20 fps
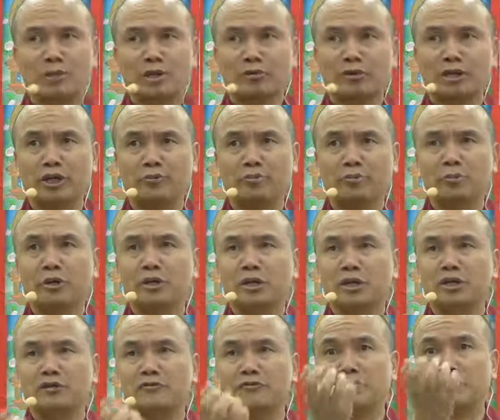right?
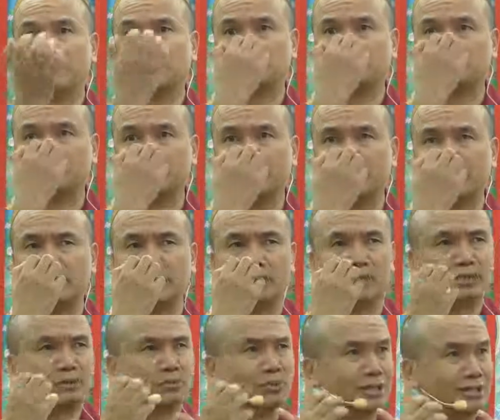He first took
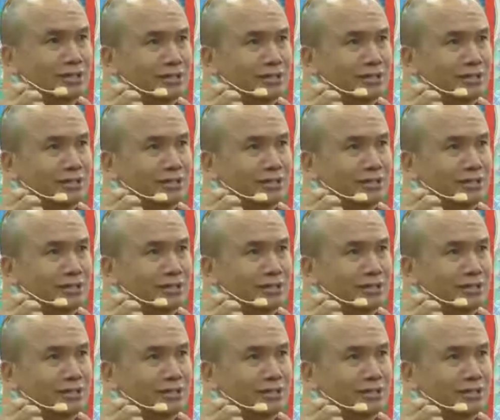the